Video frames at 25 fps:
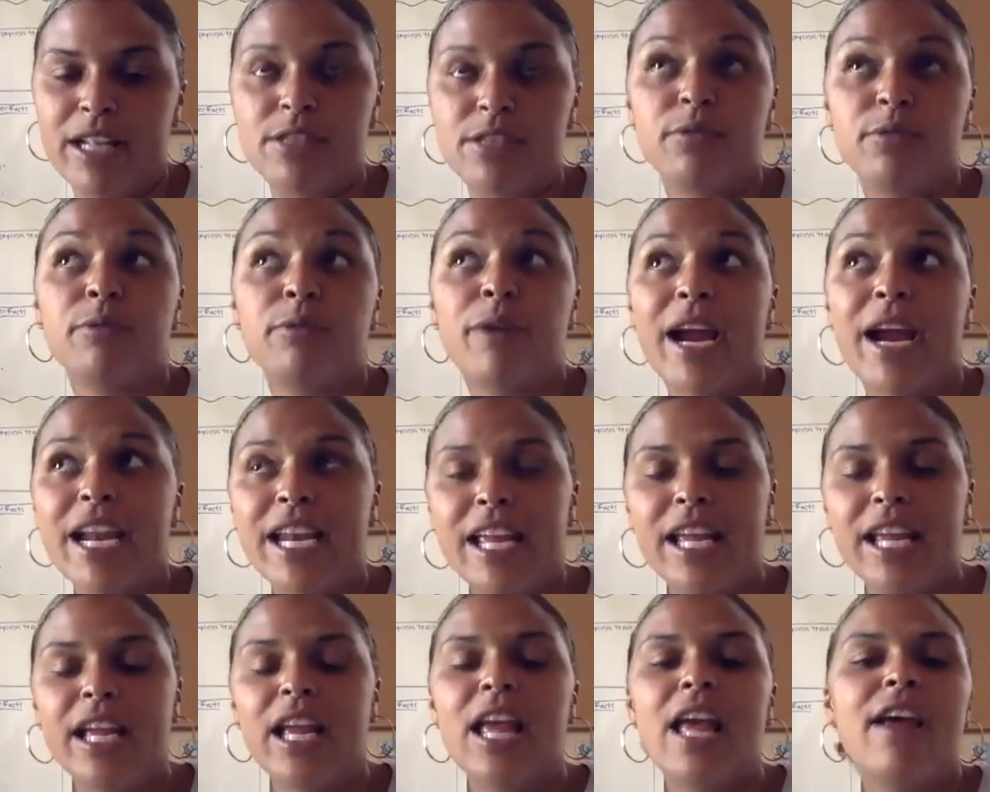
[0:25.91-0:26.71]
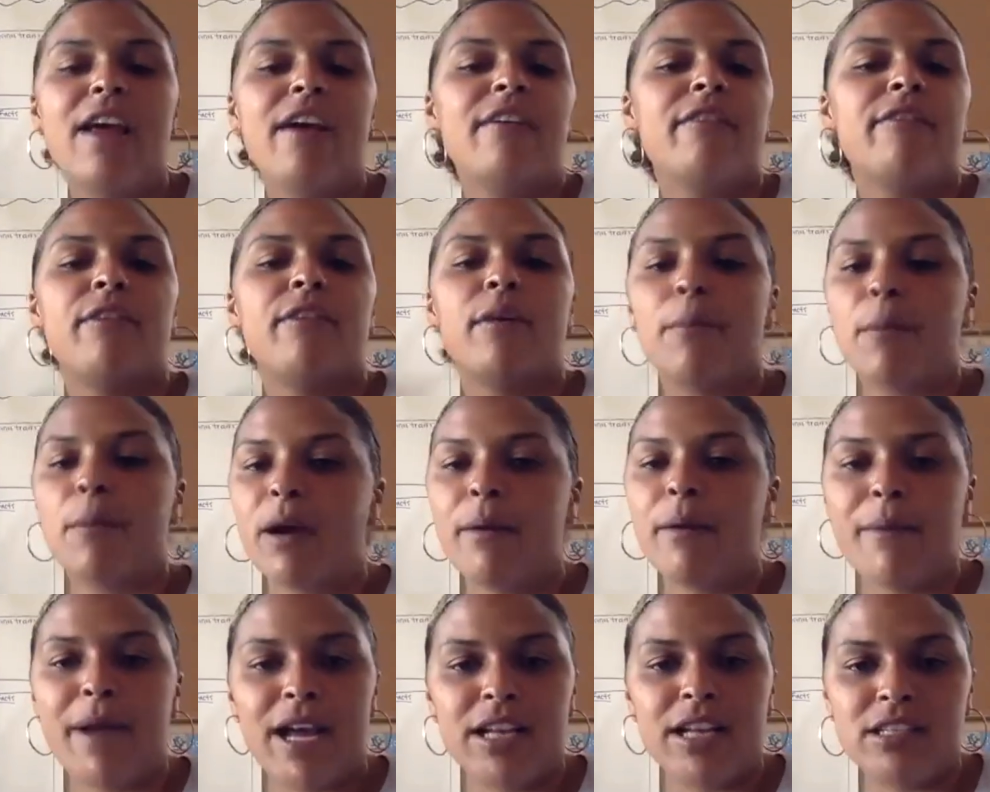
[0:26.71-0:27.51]
So writing from our
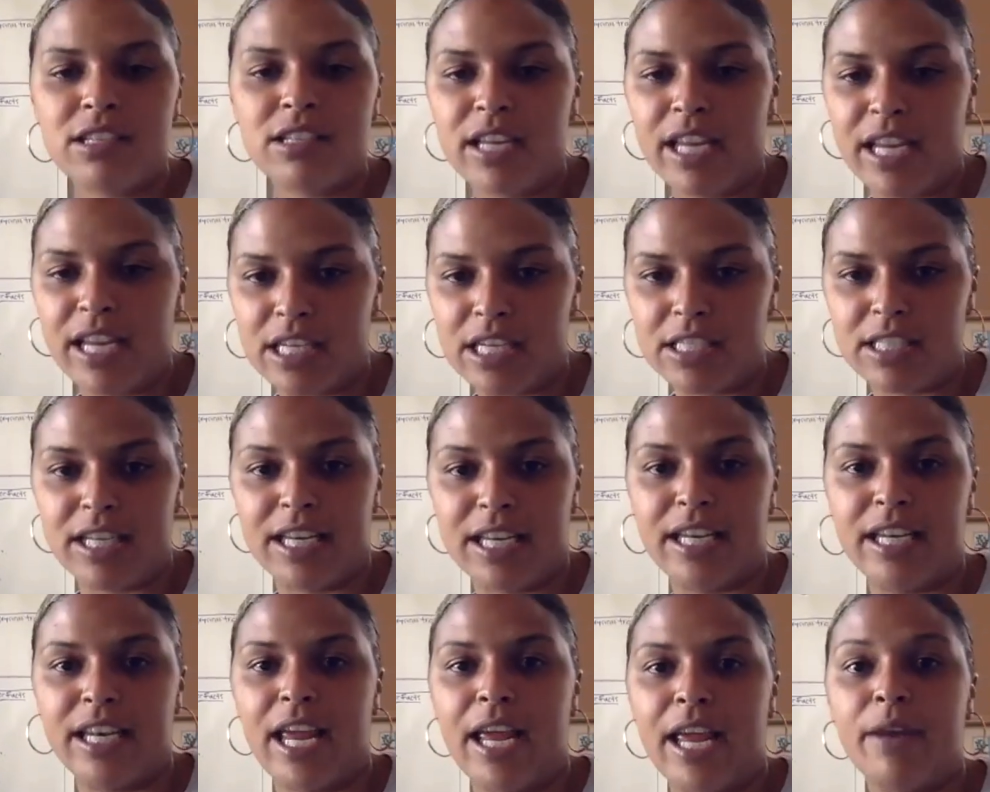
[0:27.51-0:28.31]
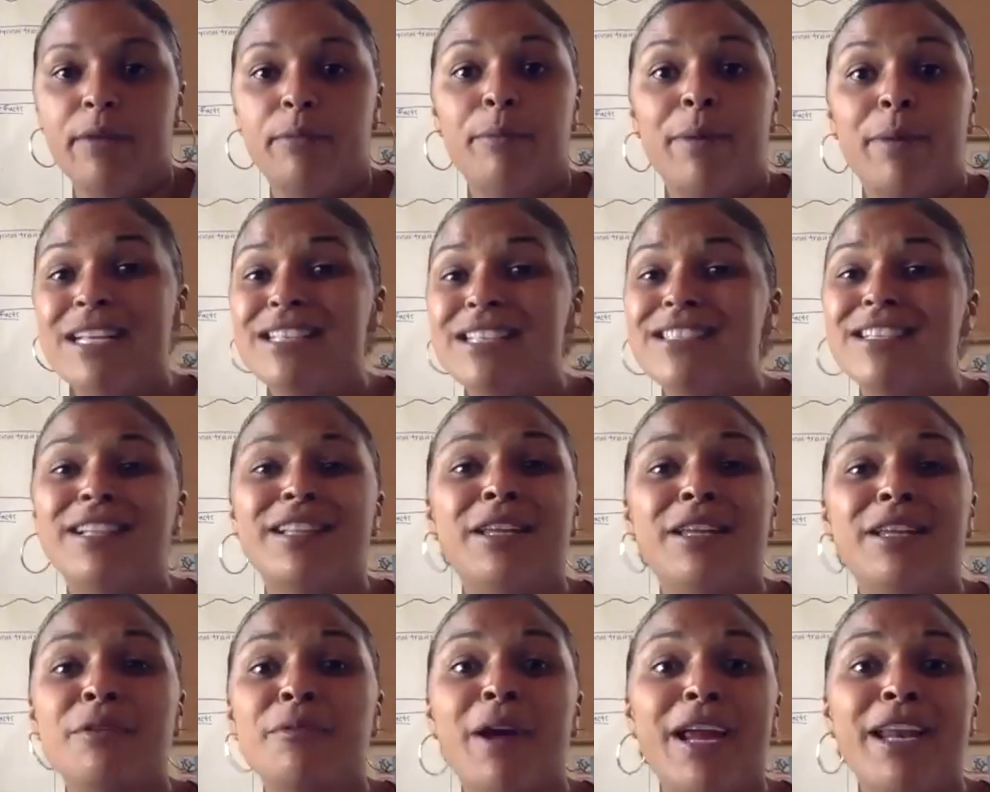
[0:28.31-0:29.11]
imagination and
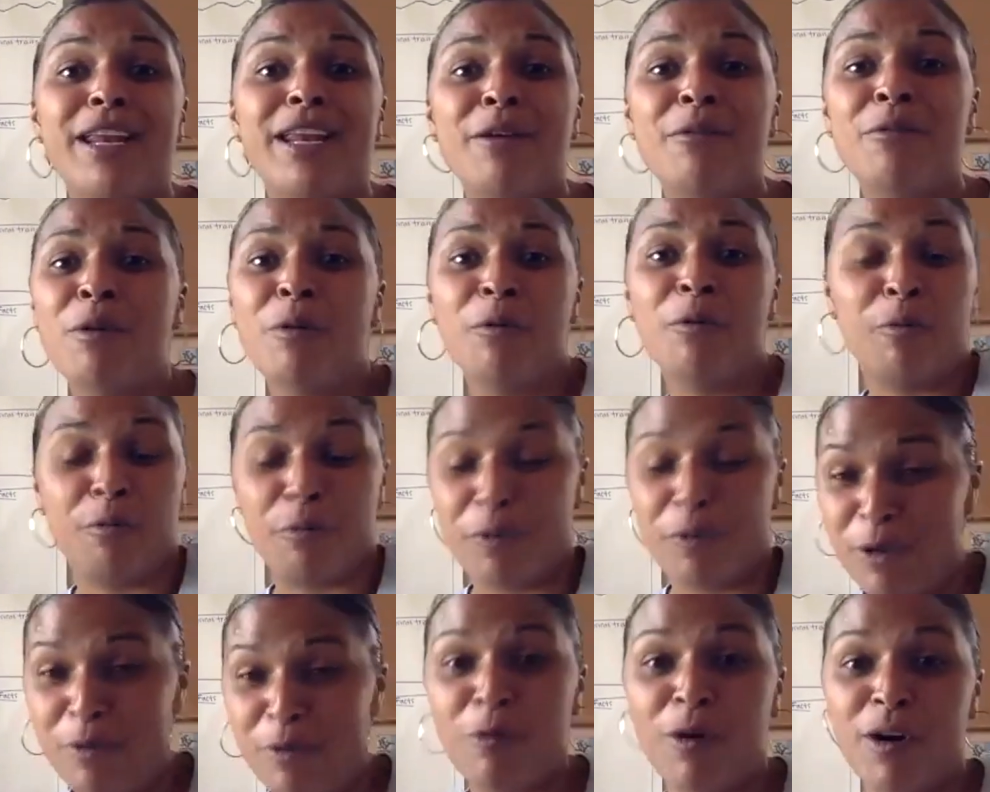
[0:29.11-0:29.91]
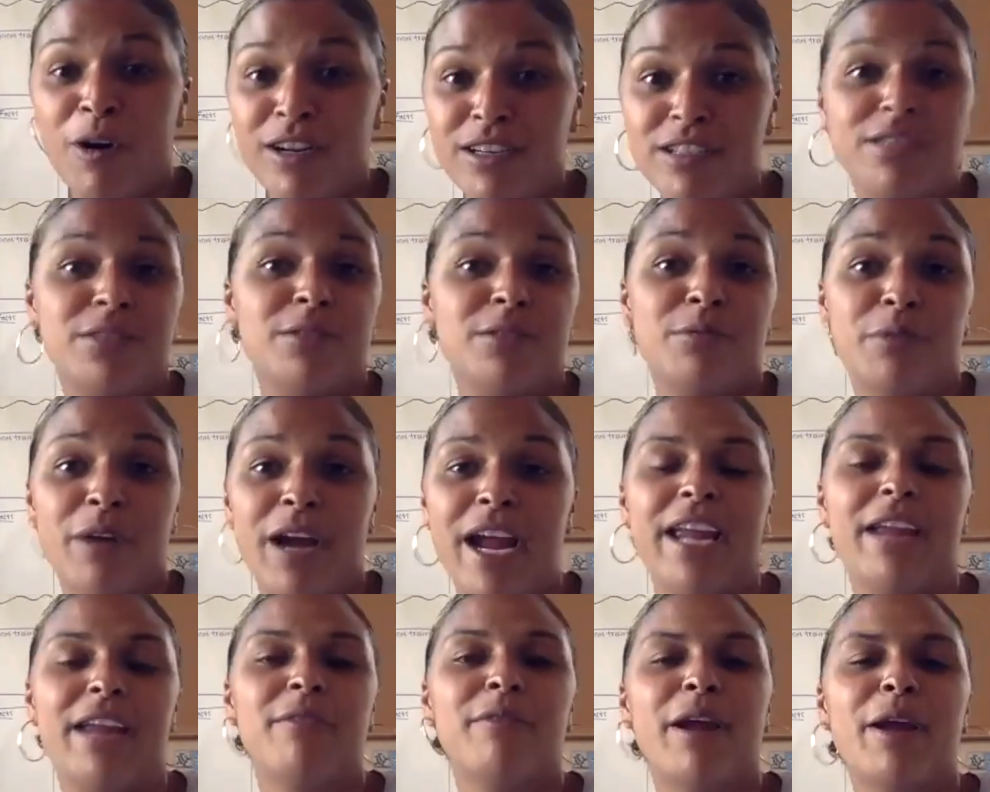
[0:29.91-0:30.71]
basically writing what we want to
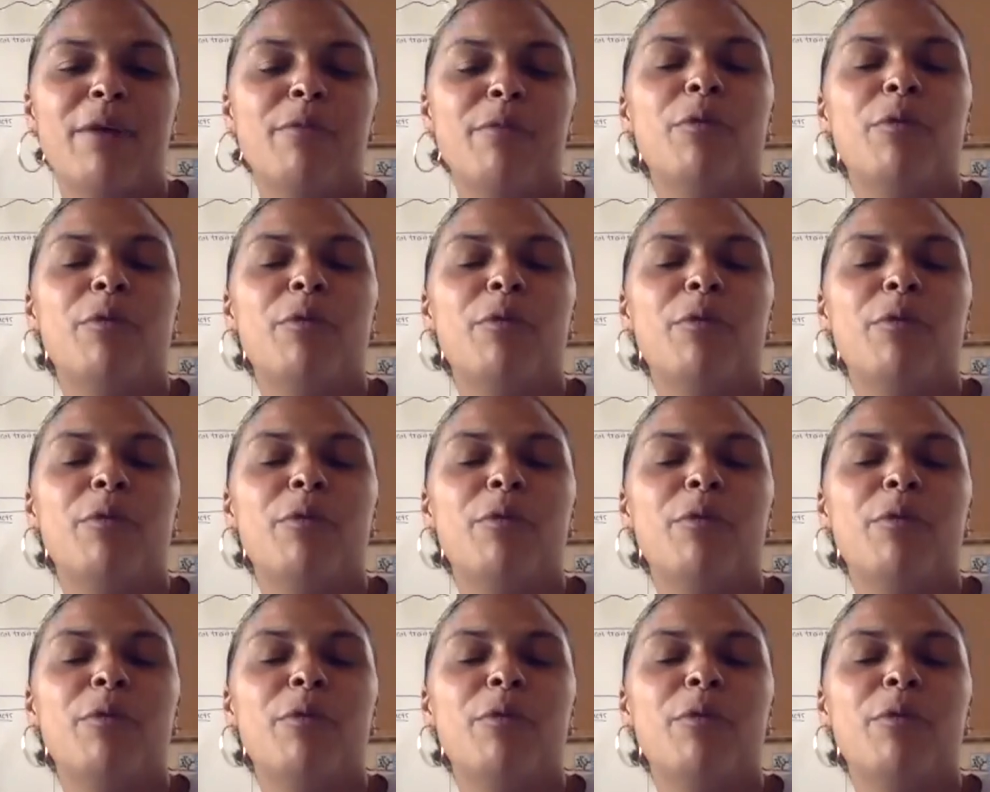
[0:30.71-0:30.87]
write, right?